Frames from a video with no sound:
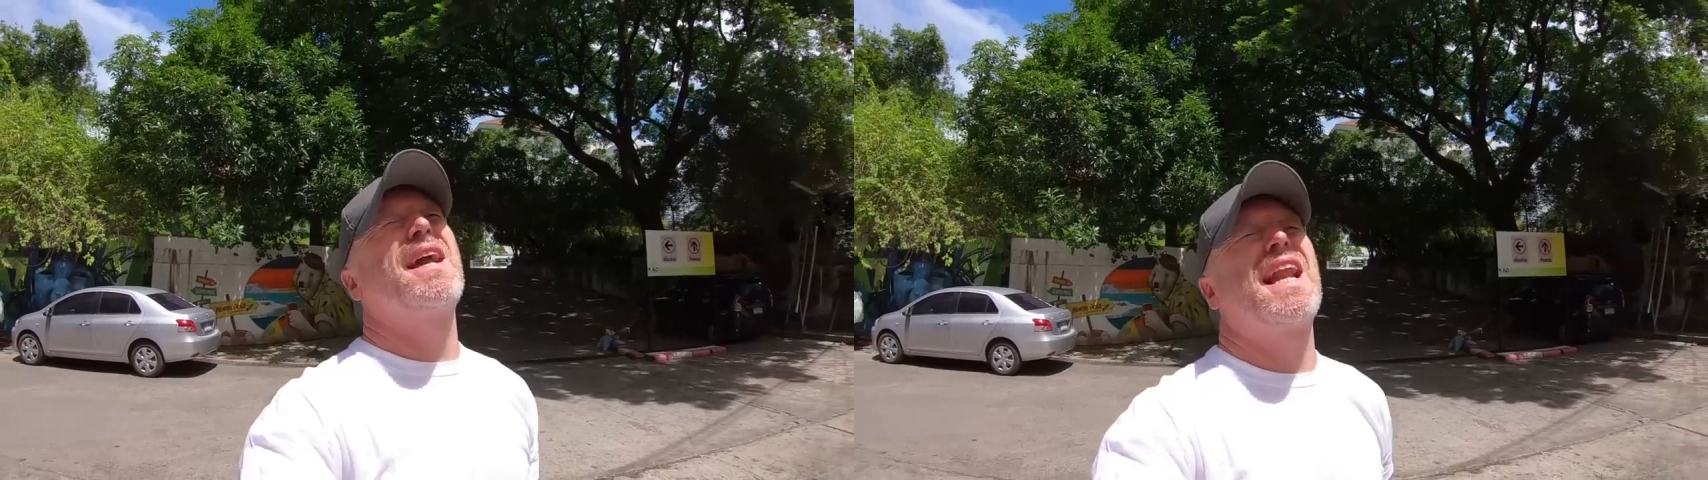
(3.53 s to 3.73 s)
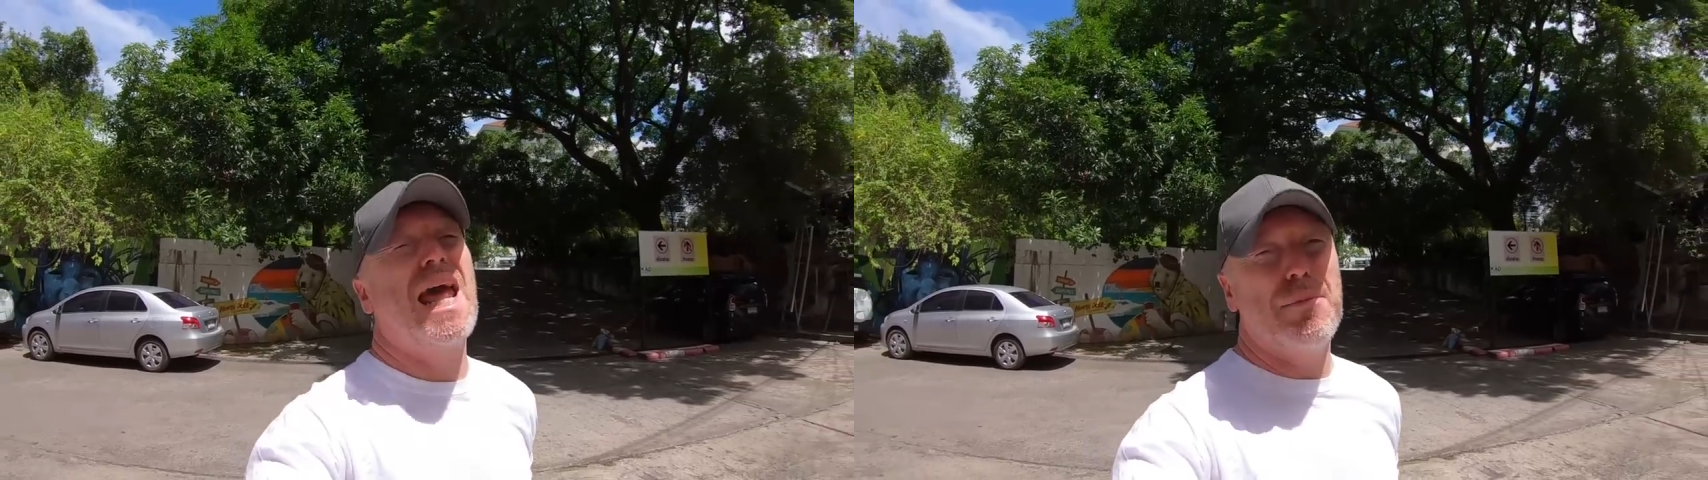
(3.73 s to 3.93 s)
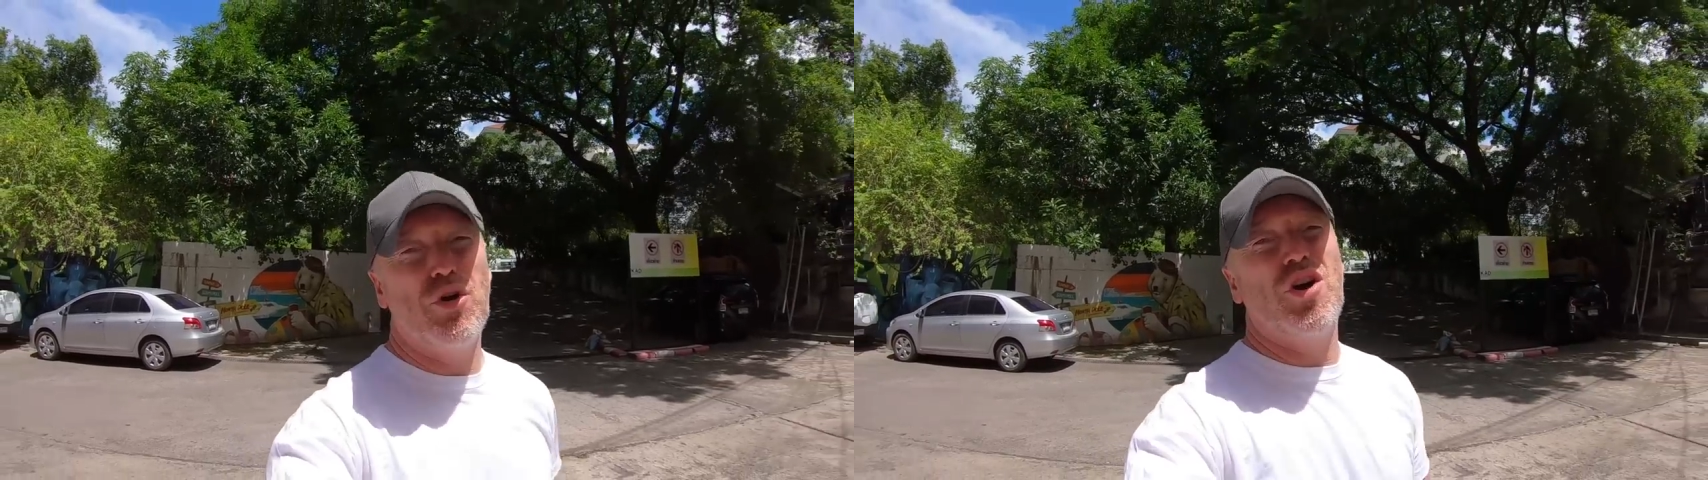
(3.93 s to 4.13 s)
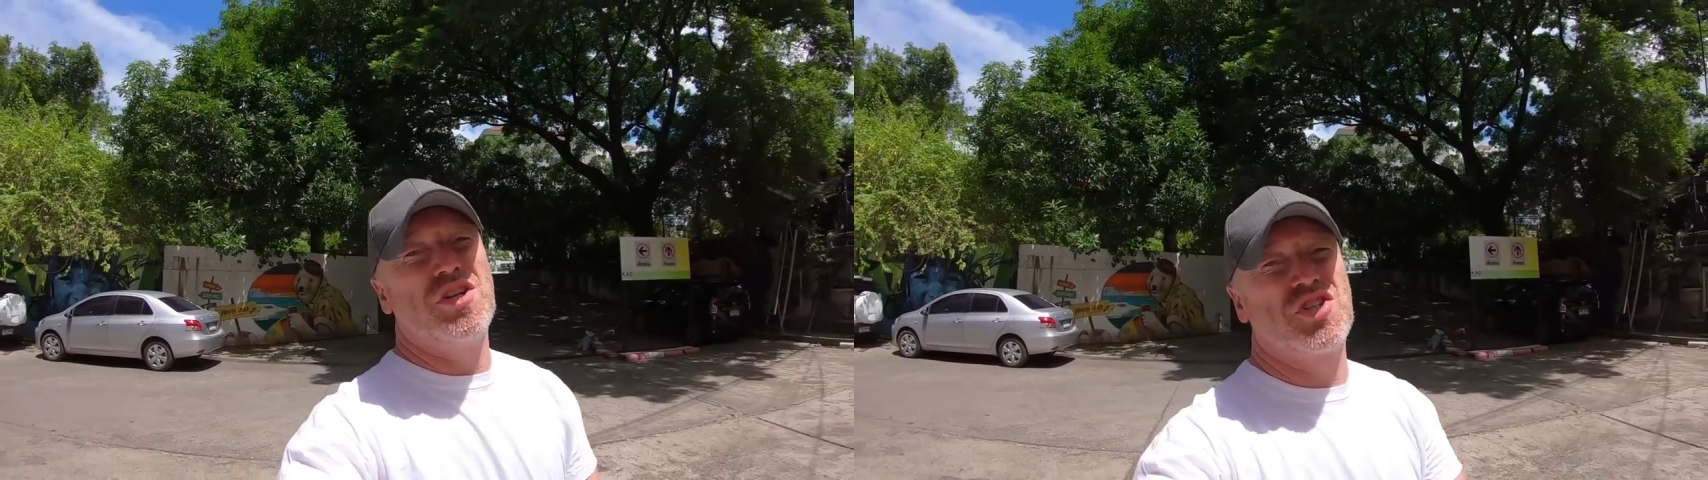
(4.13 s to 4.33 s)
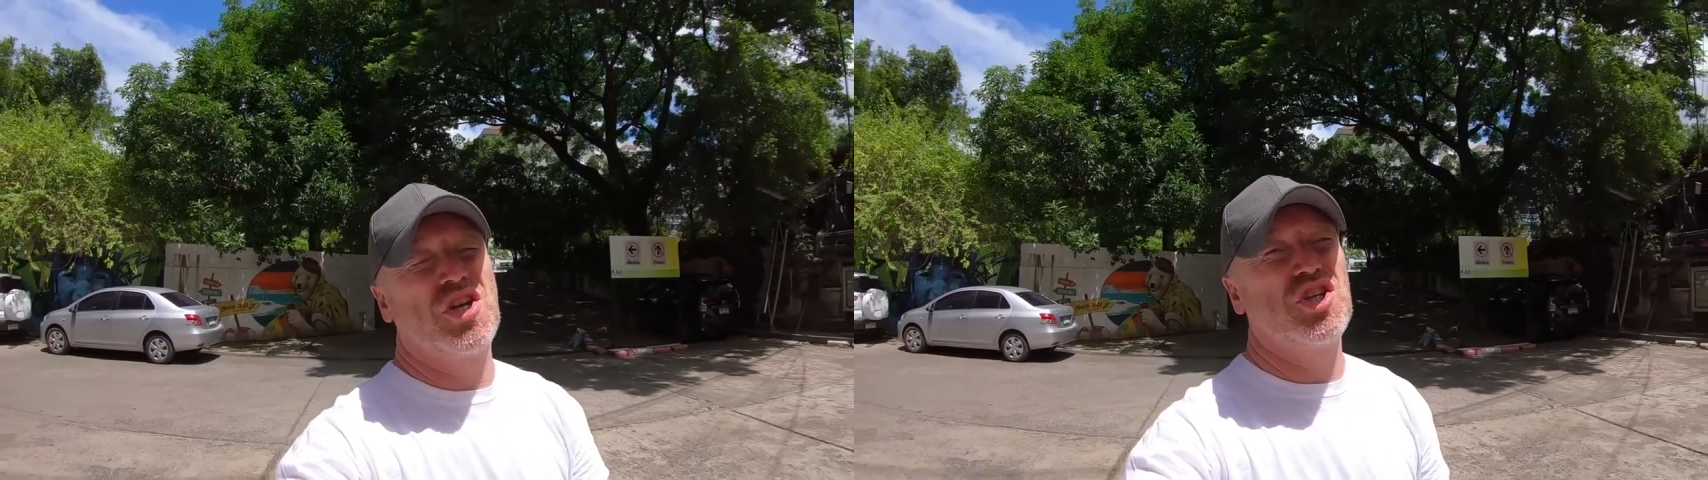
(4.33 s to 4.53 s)

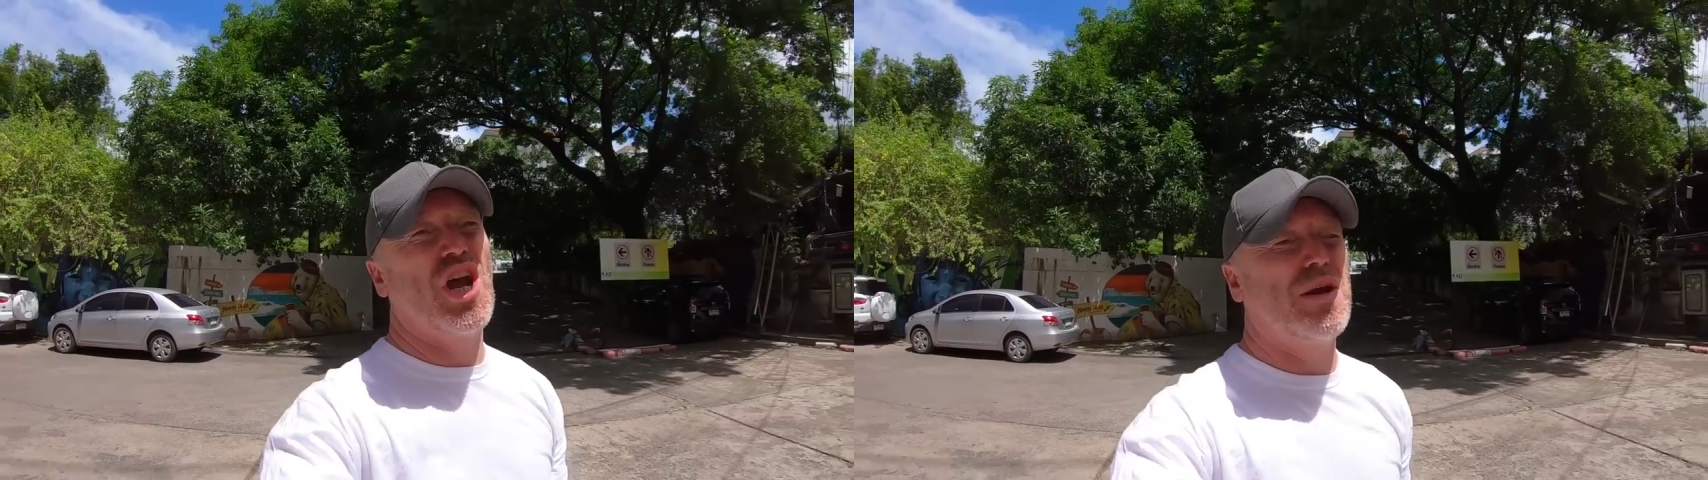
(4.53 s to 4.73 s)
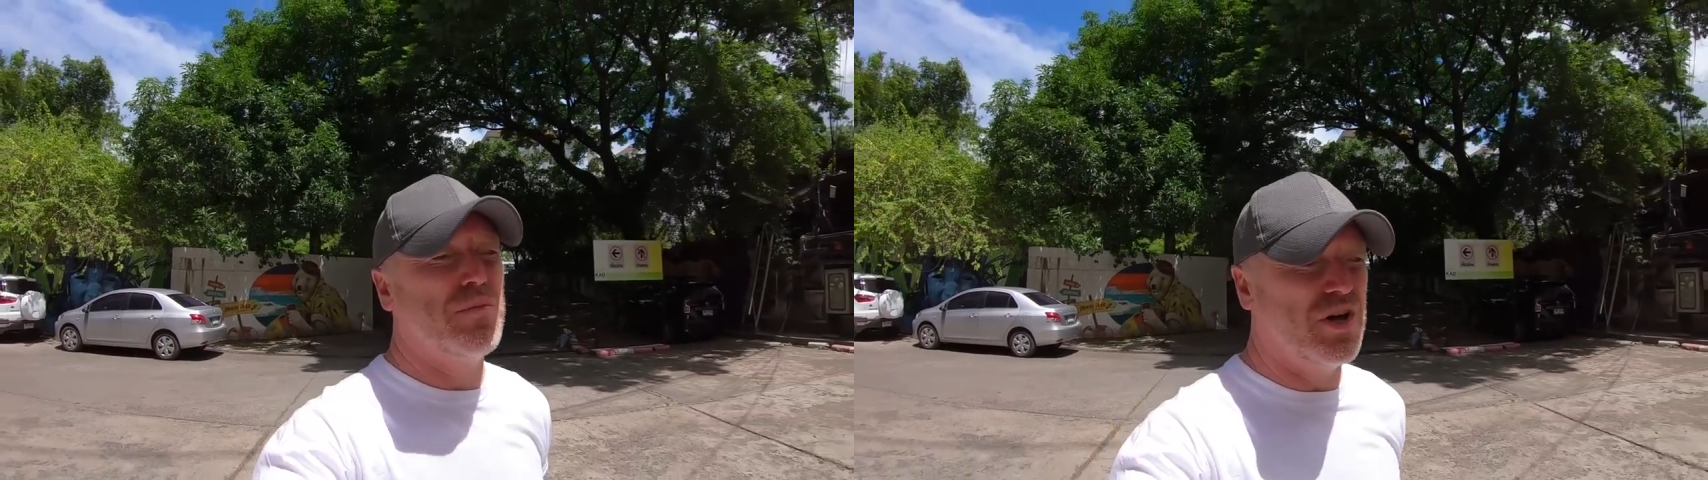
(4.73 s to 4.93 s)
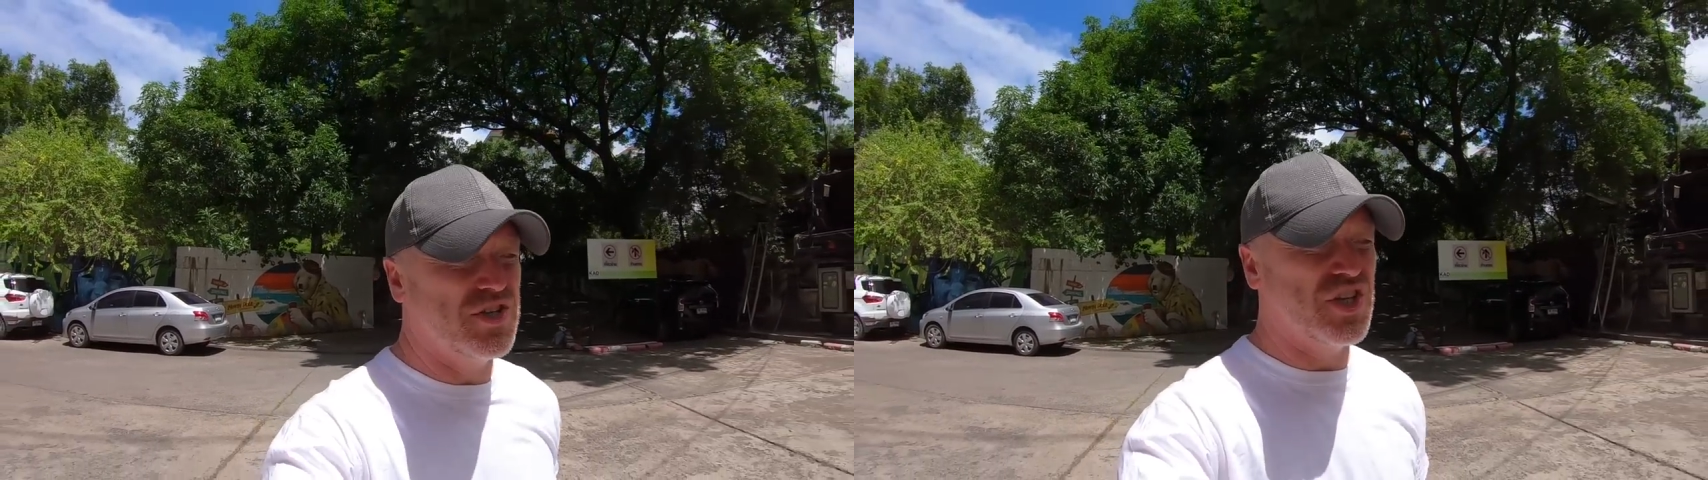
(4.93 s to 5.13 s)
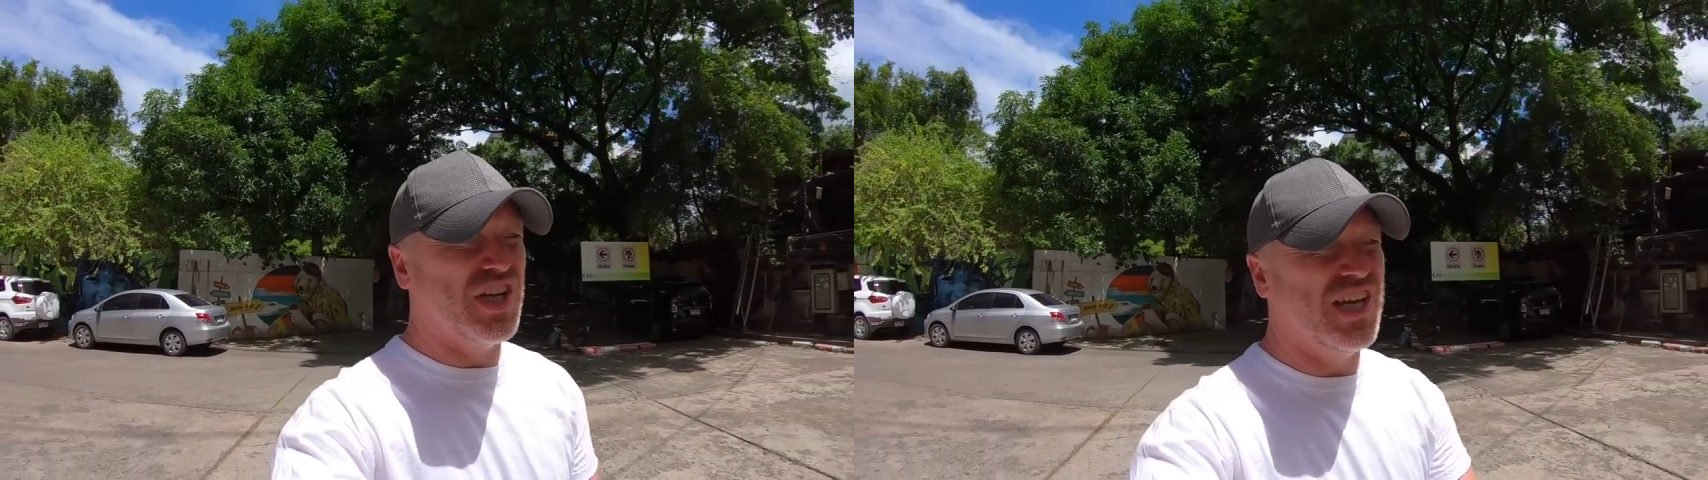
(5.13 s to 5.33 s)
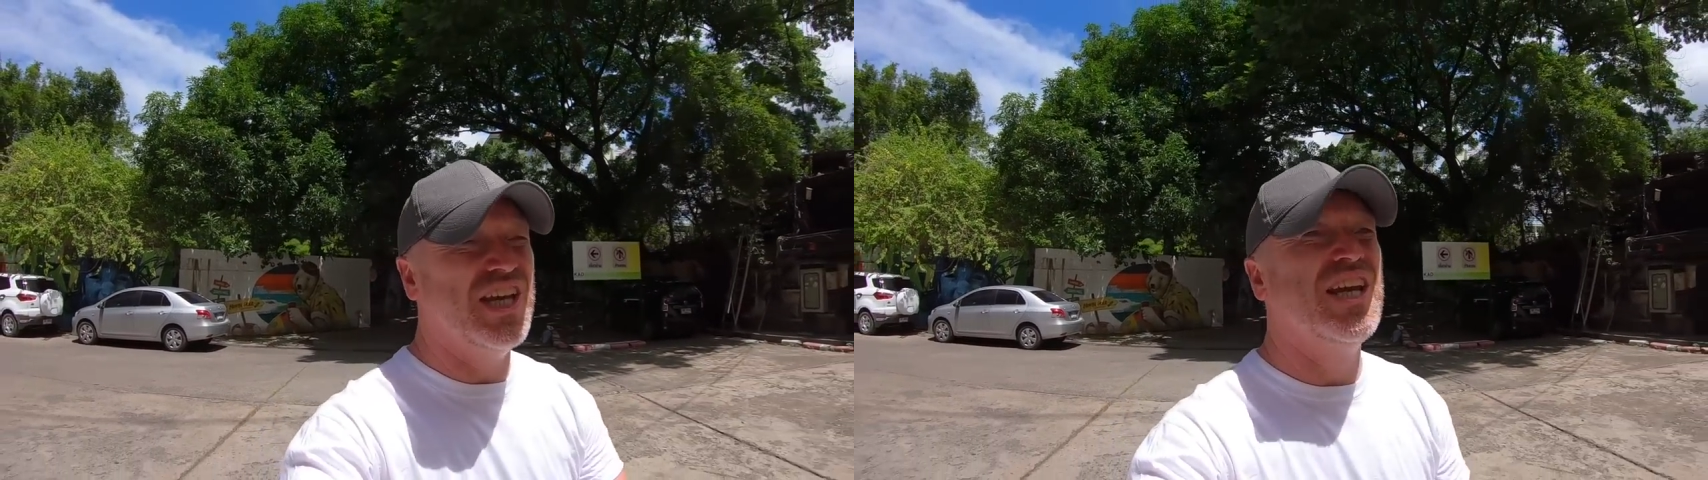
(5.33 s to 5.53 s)
glamorous Chiang Mai
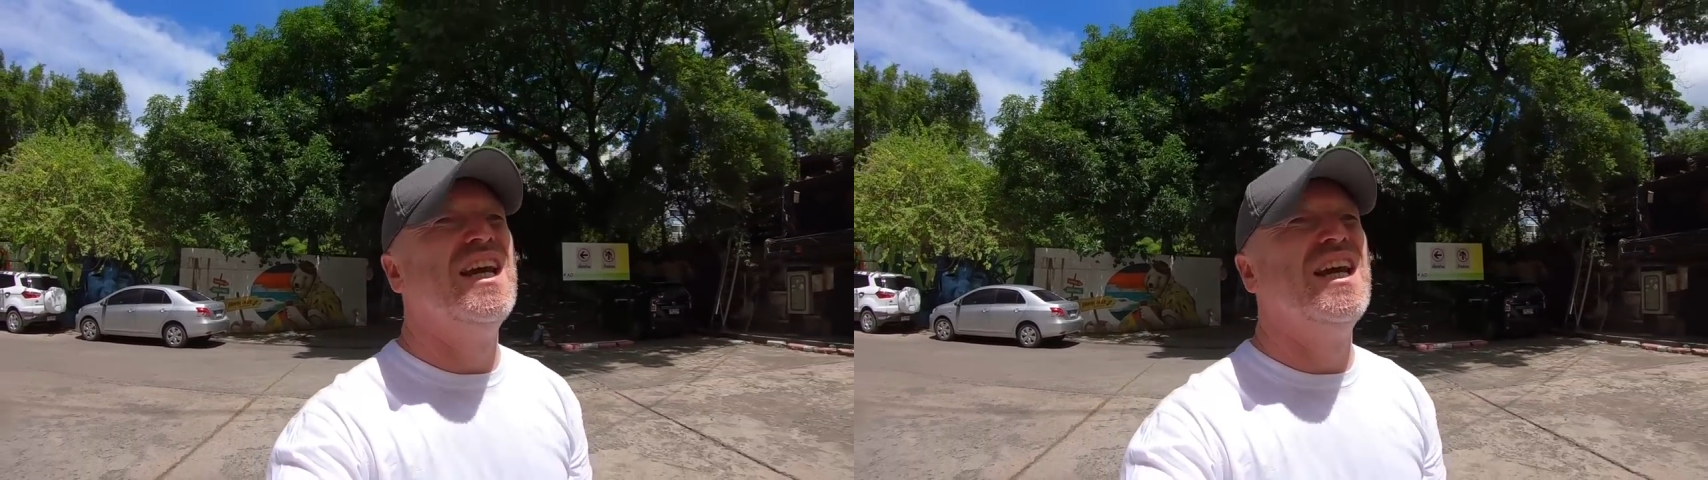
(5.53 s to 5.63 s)
city